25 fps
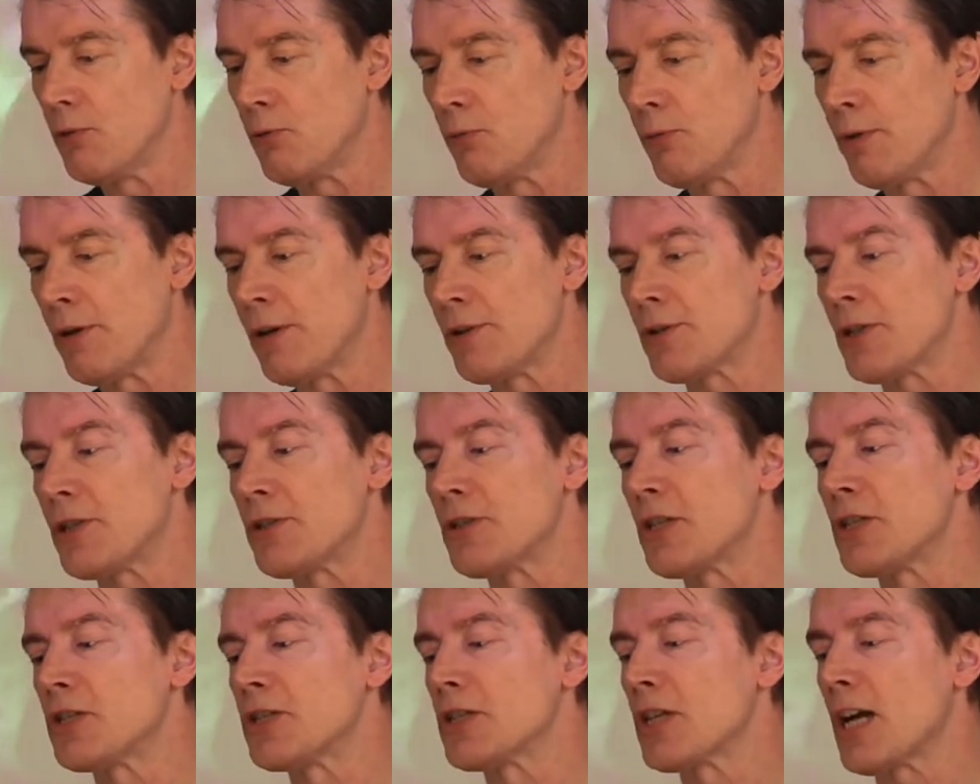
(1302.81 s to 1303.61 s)
"We were just
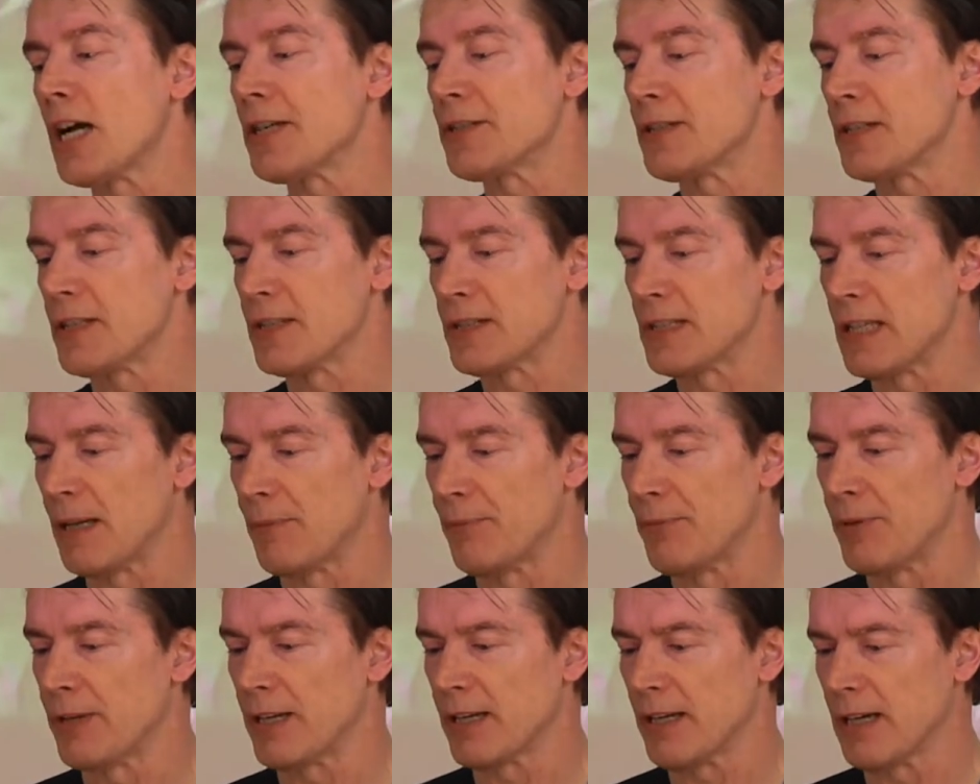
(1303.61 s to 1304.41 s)
discussing
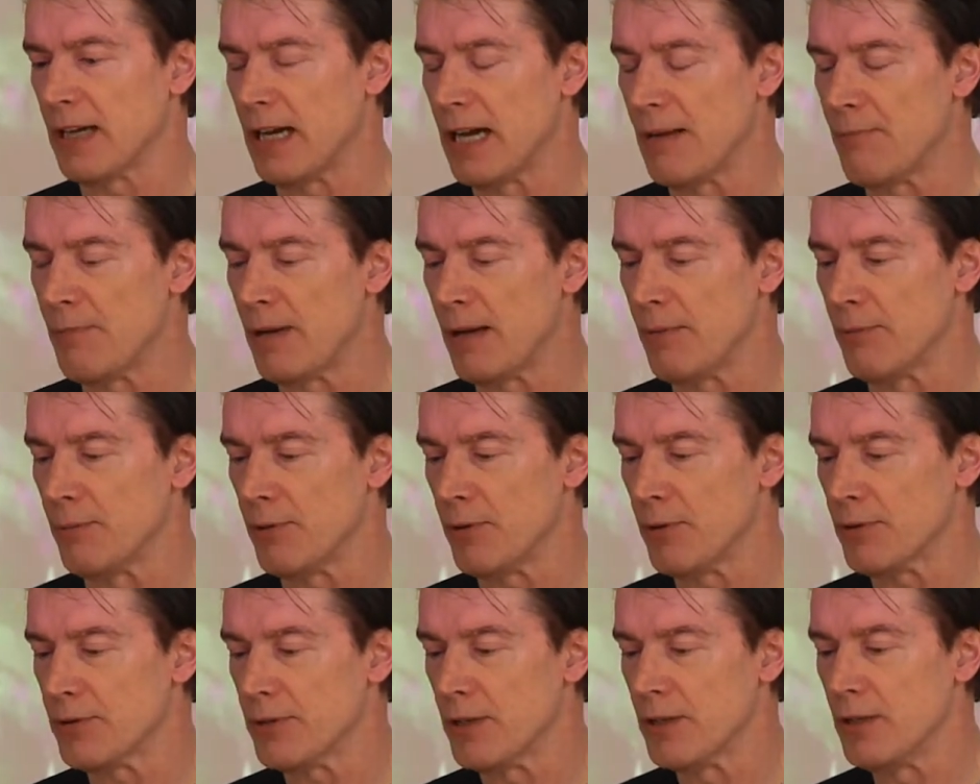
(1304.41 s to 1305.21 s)
something," I
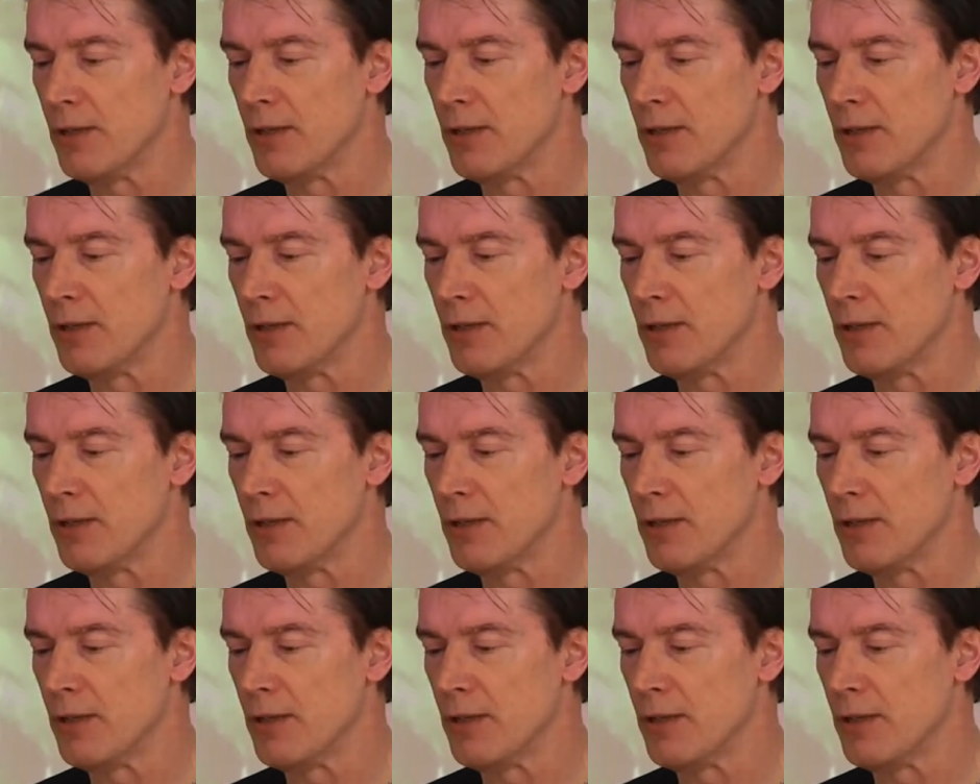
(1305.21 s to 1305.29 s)
mumbled.